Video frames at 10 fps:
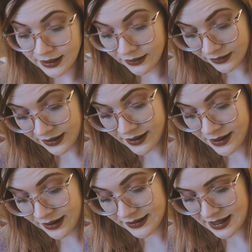
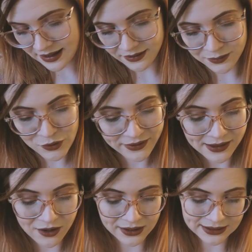Yeah,
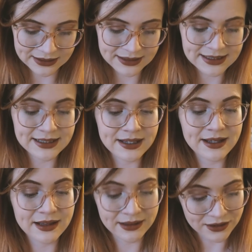moving on. This is
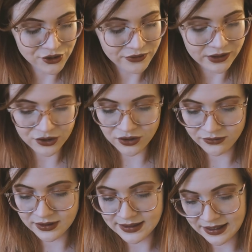a larger version
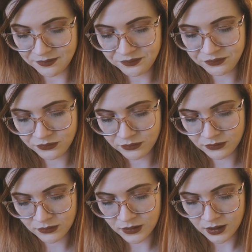of the same.
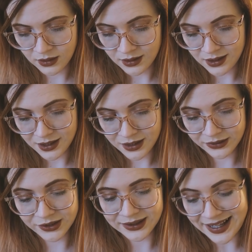
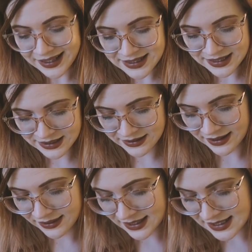The leads
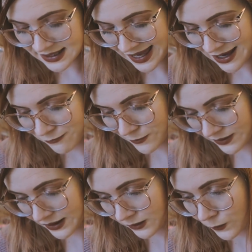that these came
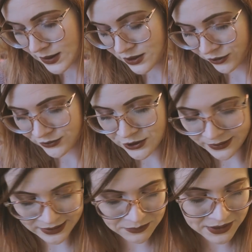with are quite soft, so
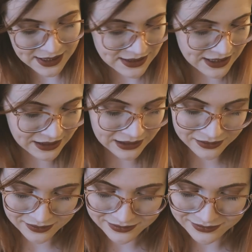I keep
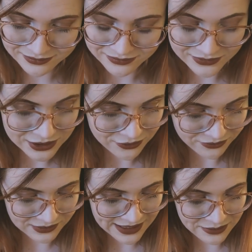getting sort
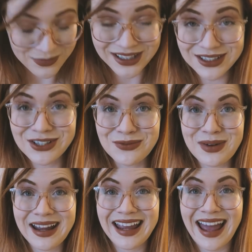of lead marks on
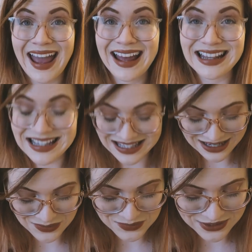my hands,
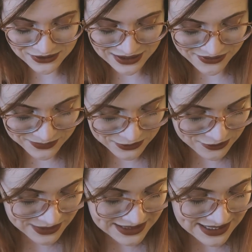so I'm sorry if I'm
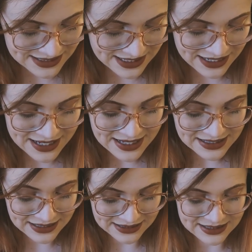gonna be disgusting.
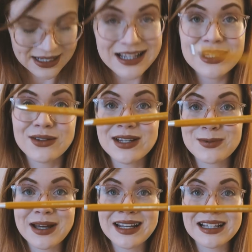Yes, so
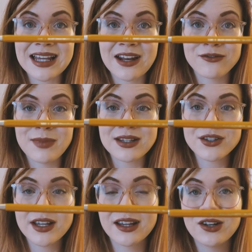this one is kind of
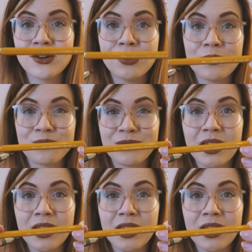mustard yellow.